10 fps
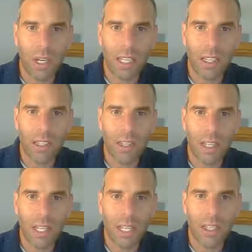right
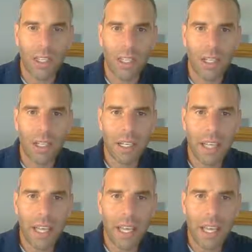here,